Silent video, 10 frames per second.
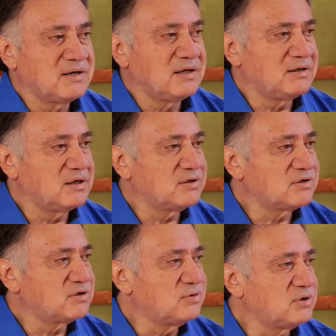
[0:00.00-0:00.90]
and that
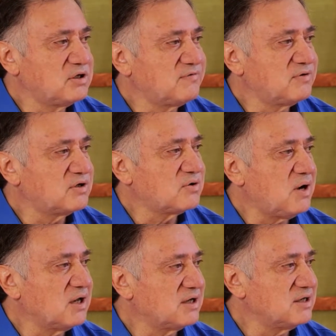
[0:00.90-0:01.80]
there's two different
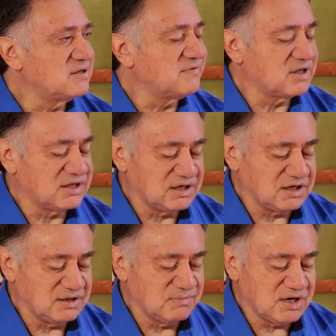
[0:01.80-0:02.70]
qualities of the
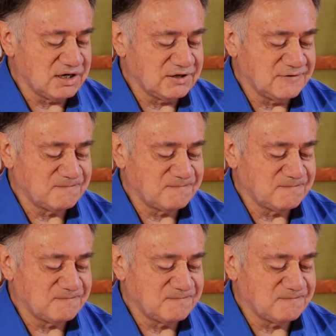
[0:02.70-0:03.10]
thinking mind.